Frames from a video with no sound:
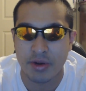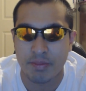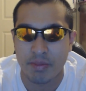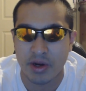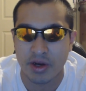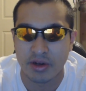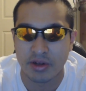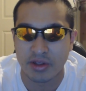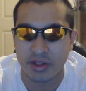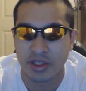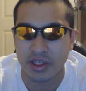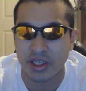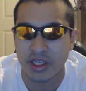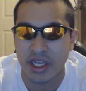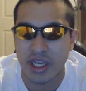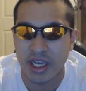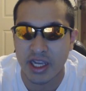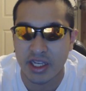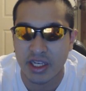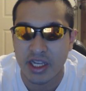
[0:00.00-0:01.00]

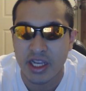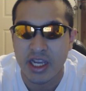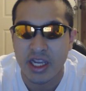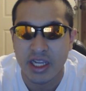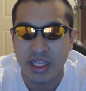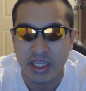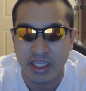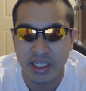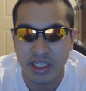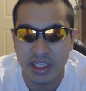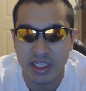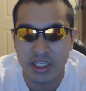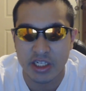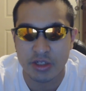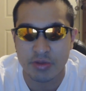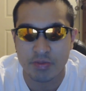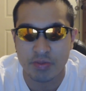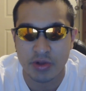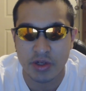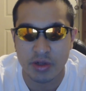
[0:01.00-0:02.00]
apparently, and he
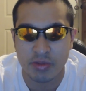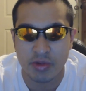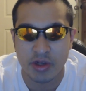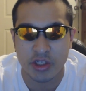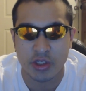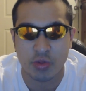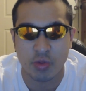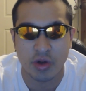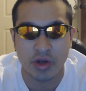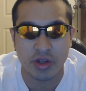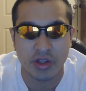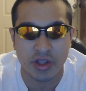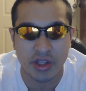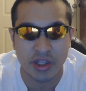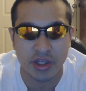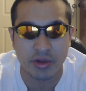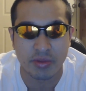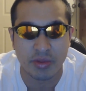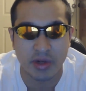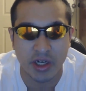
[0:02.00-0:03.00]
is pretty much one of
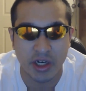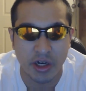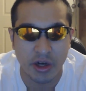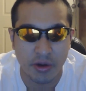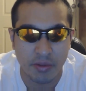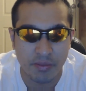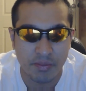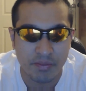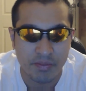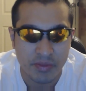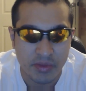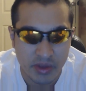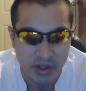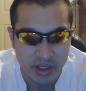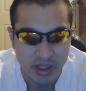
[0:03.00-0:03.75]
them